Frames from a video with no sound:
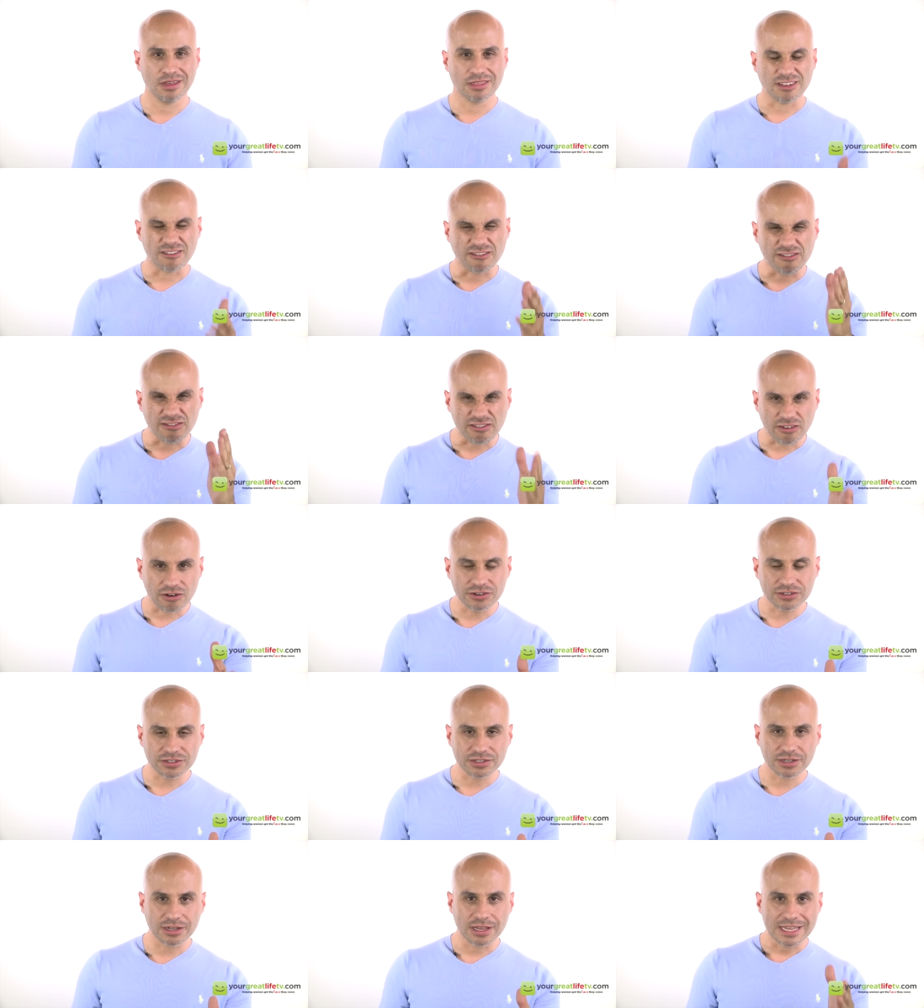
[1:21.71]
The
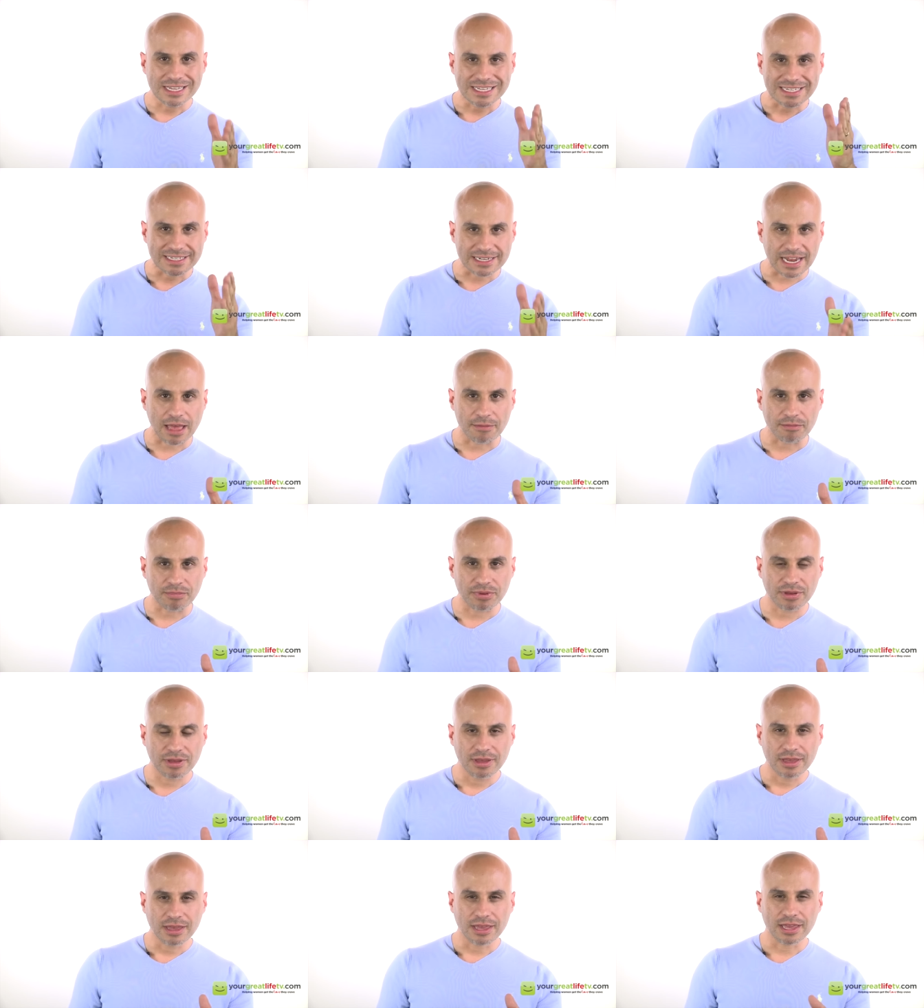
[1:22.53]
first
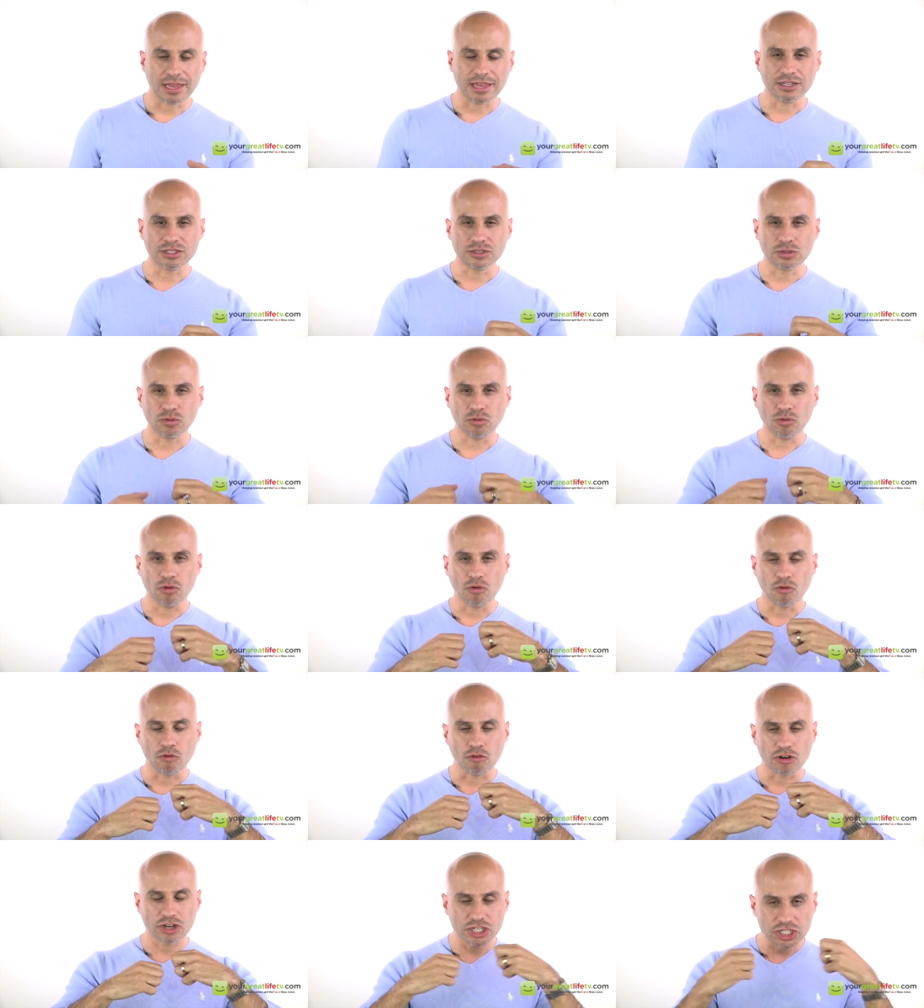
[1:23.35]
step into
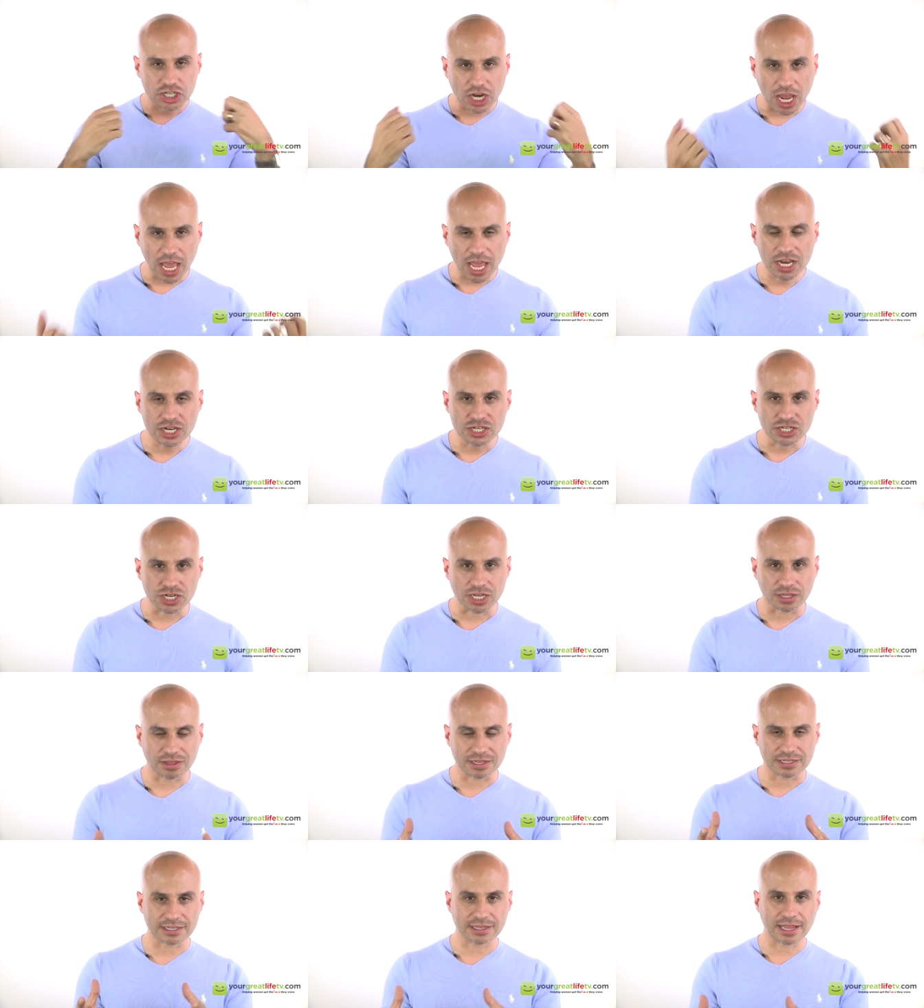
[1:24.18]

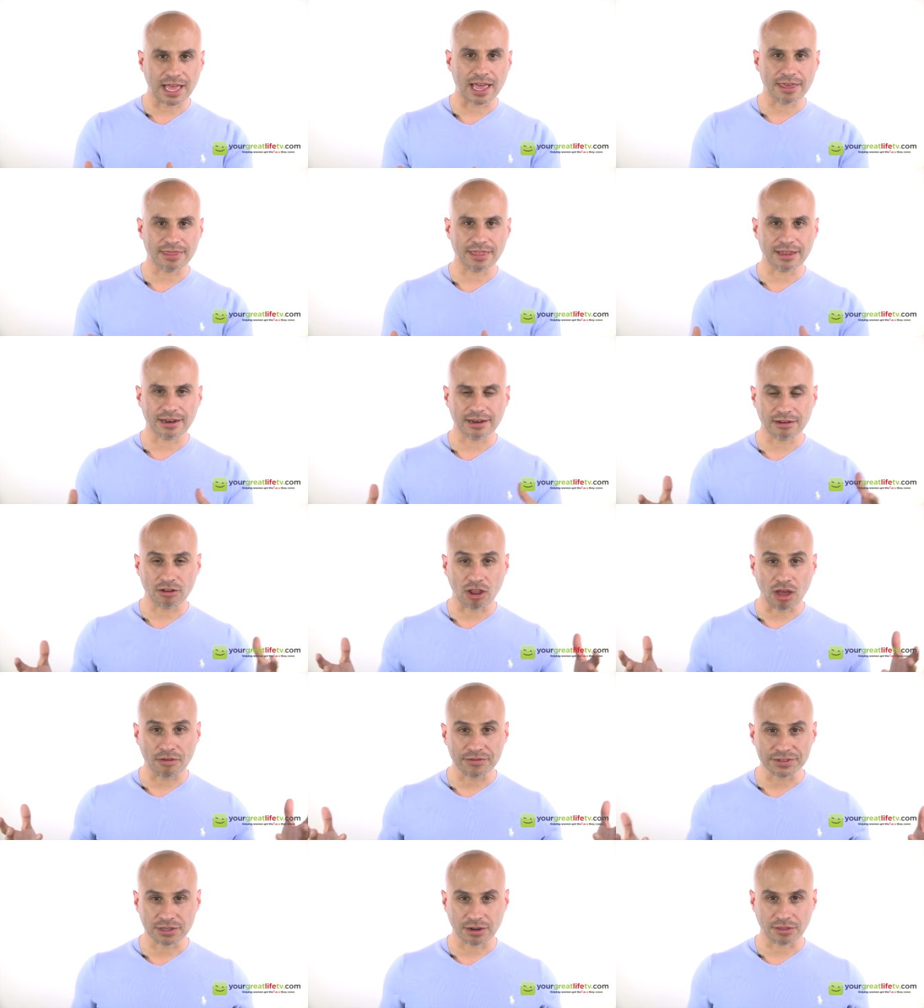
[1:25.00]
changing this lie that
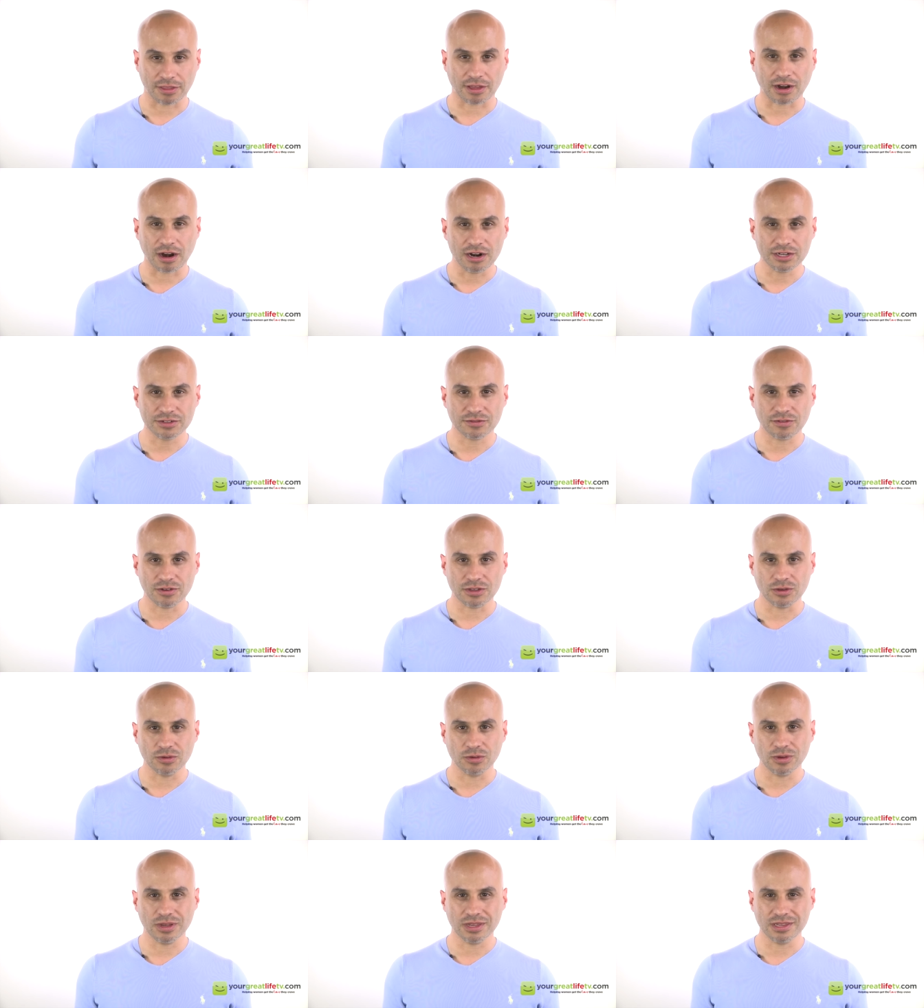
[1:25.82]
love is not in the cards for
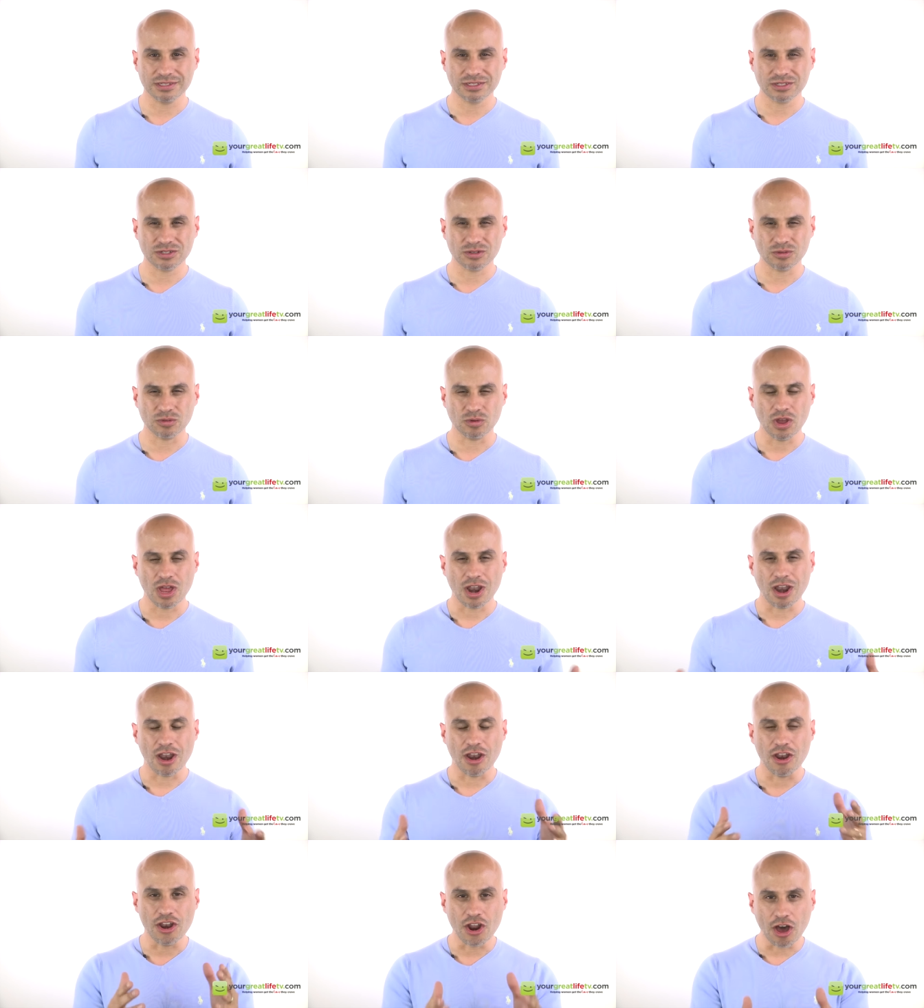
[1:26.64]
you is to
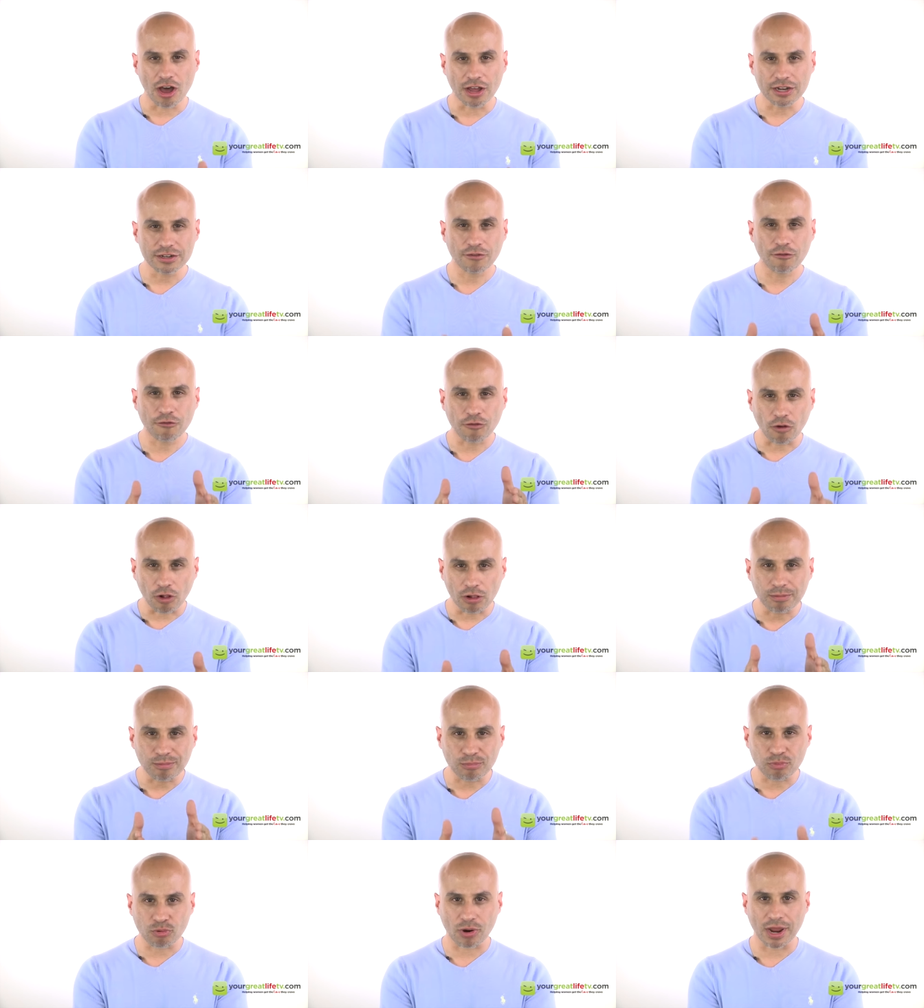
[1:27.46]
not
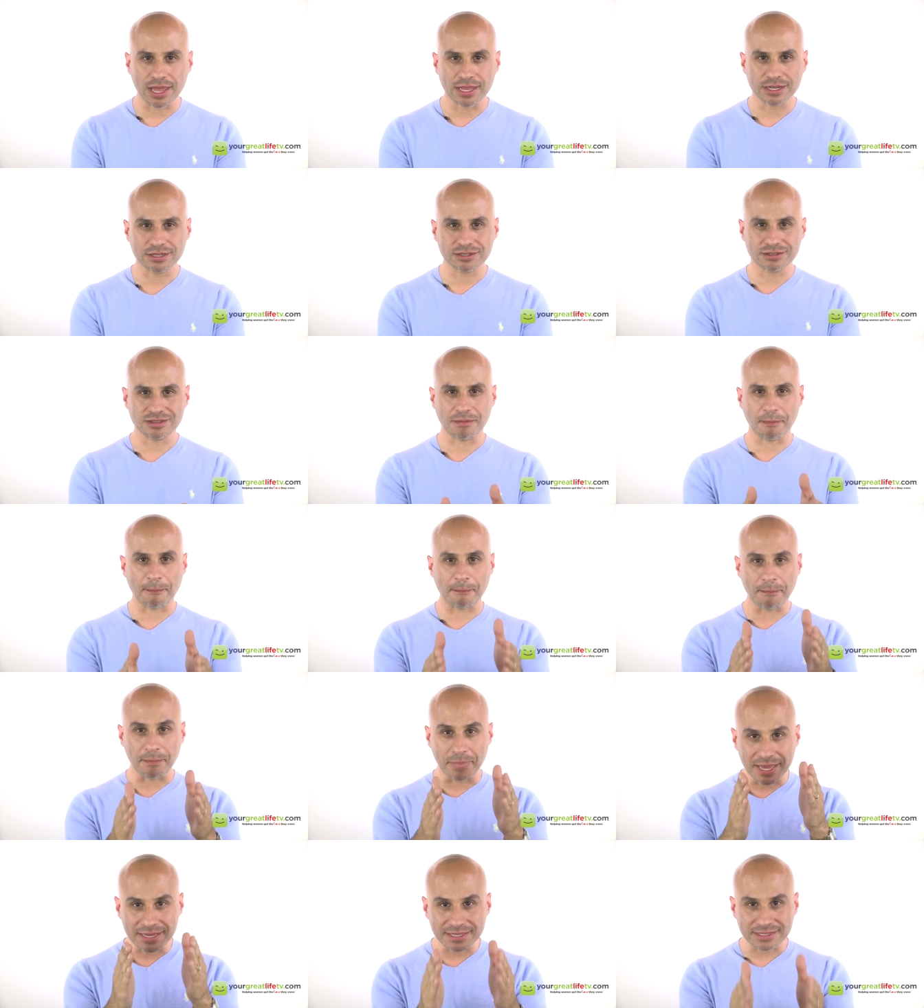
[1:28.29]
fall prey to the
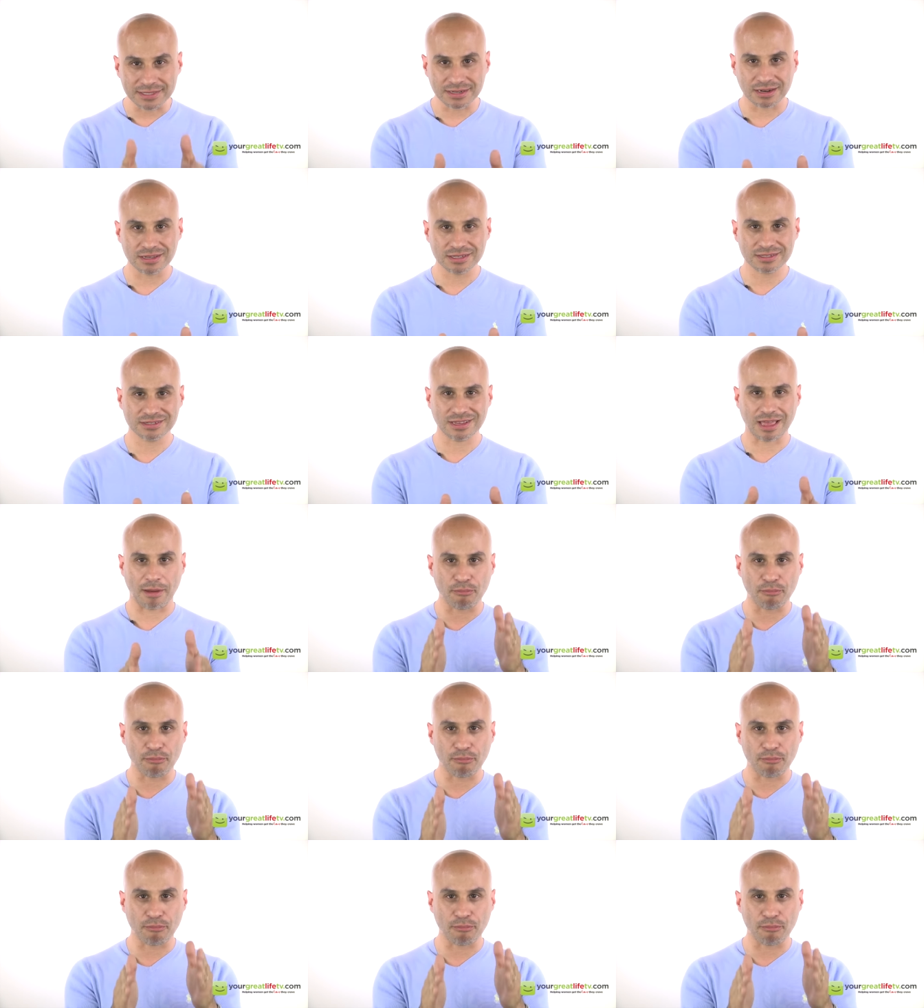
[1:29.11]
business